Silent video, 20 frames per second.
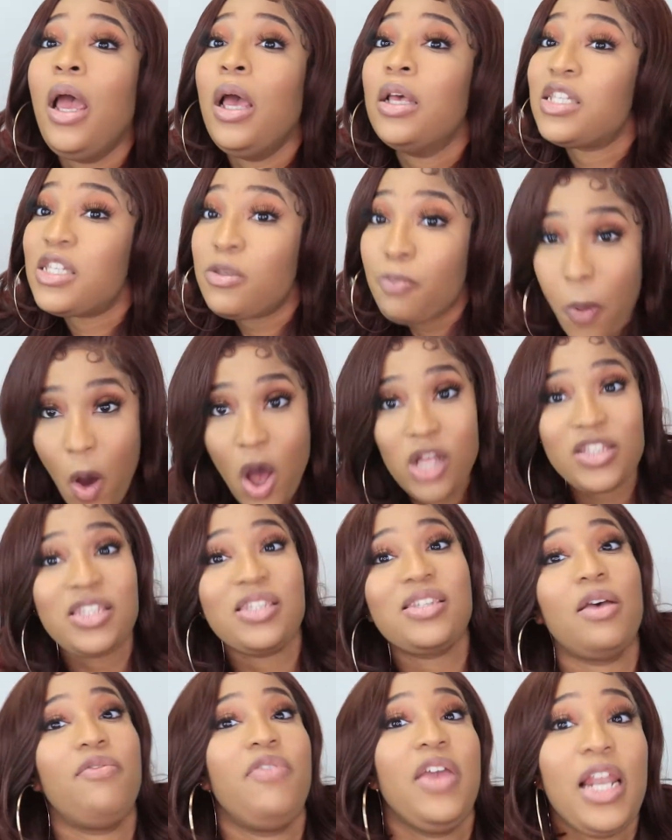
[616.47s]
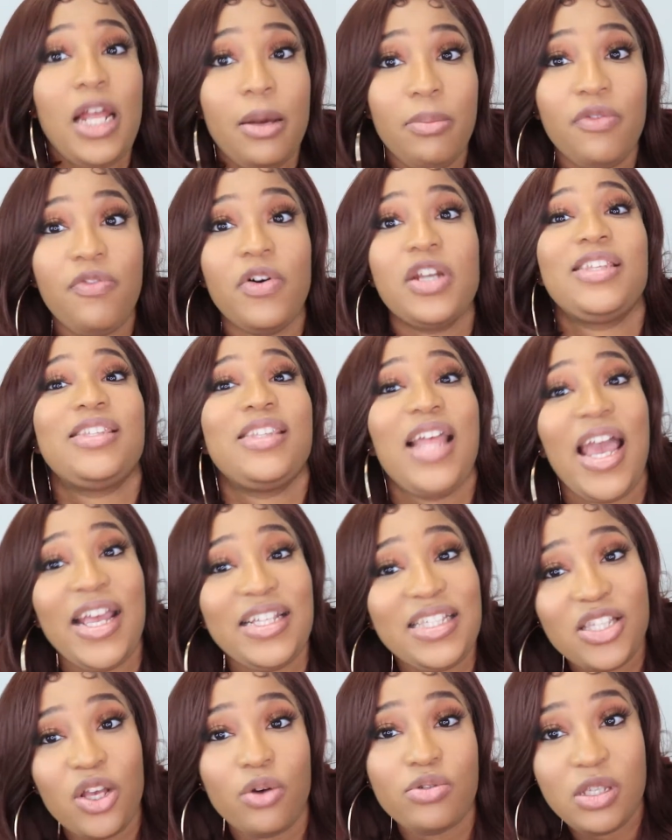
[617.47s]
spots available for these
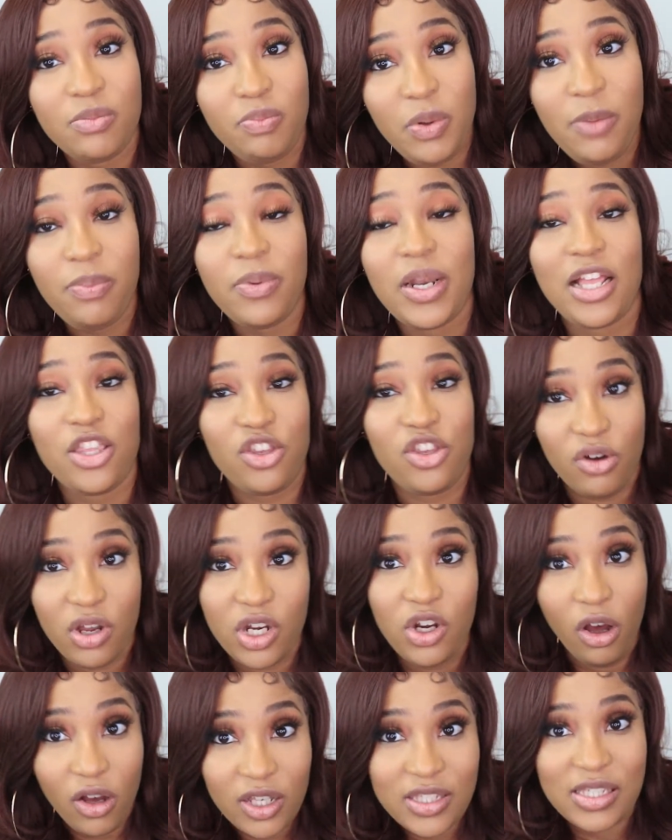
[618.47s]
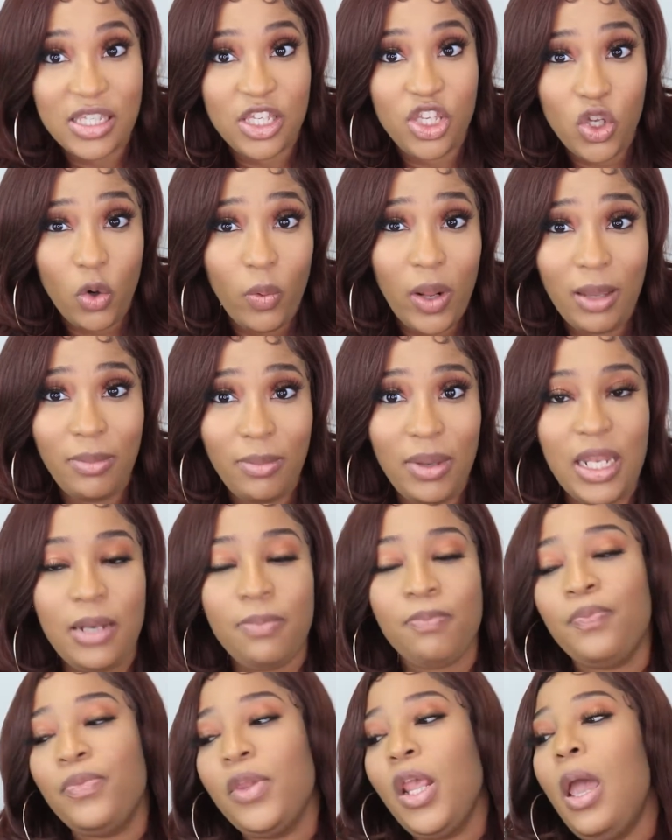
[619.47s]
90,000 people that you're announcing. You know what I
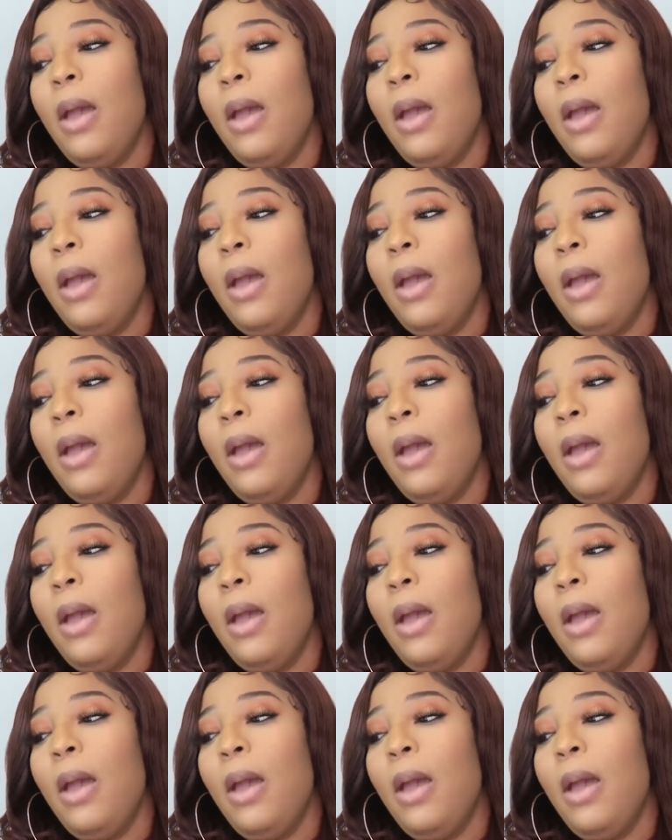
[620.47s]
mean?